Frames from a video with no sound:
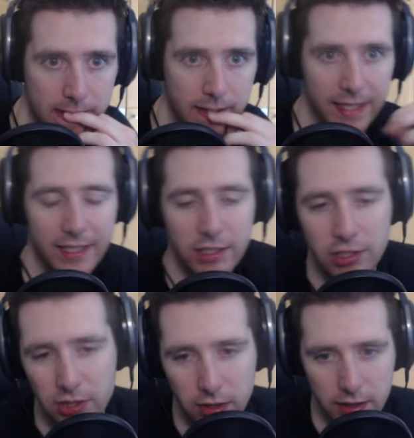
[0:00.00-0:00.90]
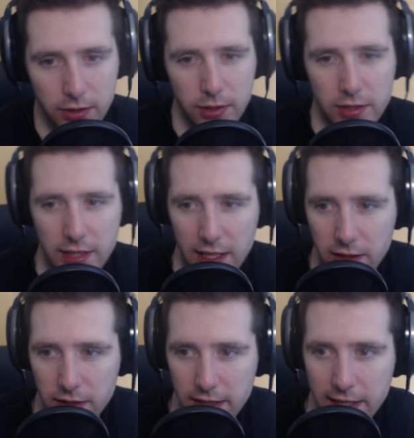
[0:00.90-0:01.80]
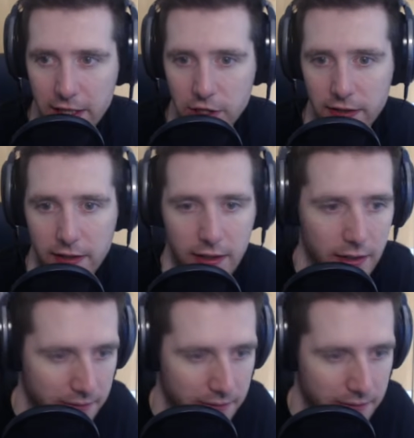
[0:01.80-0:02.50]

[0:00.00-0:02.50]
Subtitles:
It is a starter though, so it's kinda hard to catch, I think.